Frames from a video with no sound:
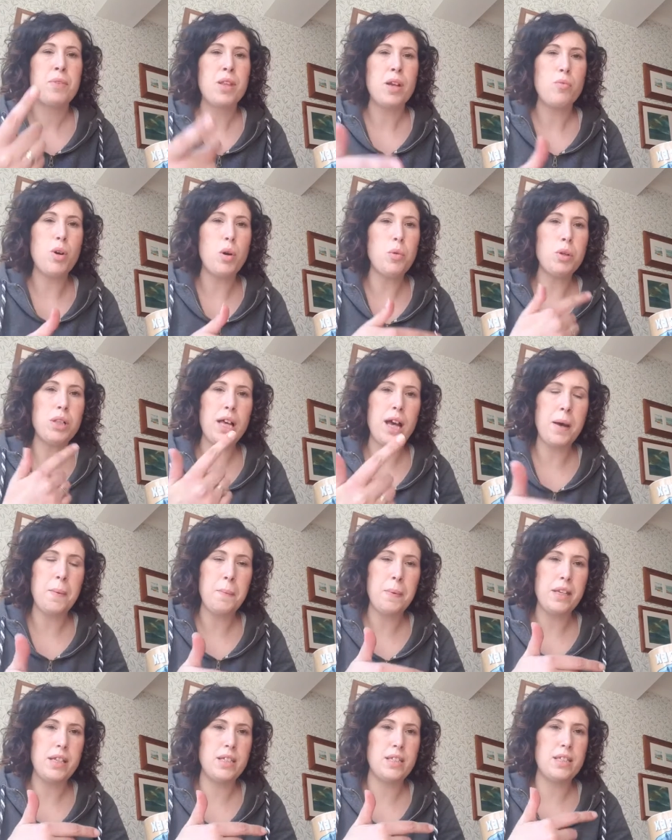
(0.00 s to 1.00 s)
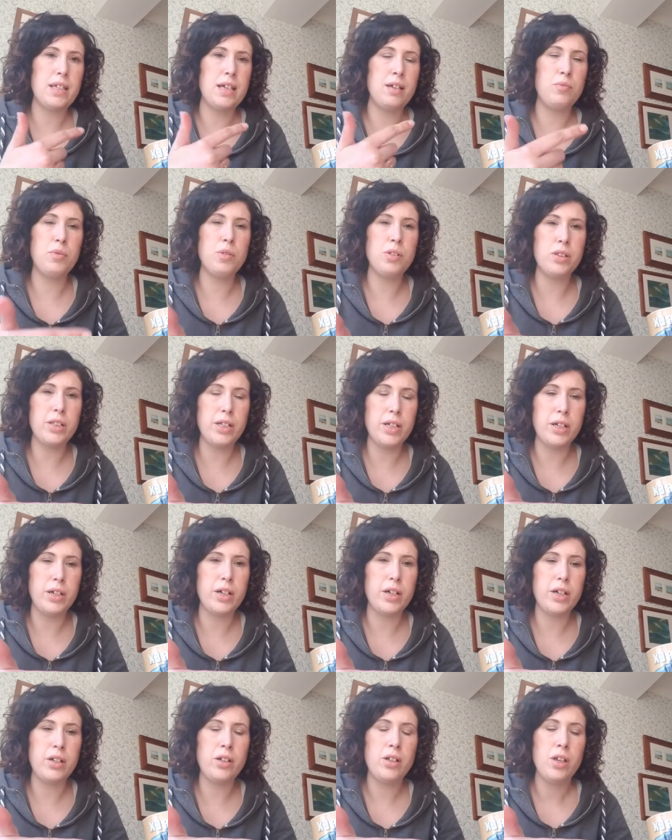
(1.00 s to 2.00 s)
what will happen is they will
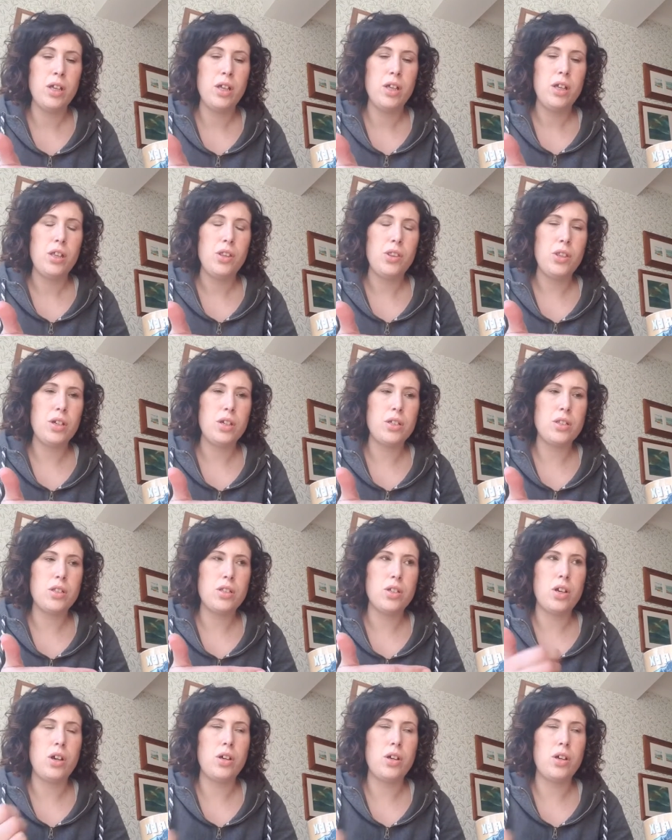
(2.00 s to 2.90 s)
learn that,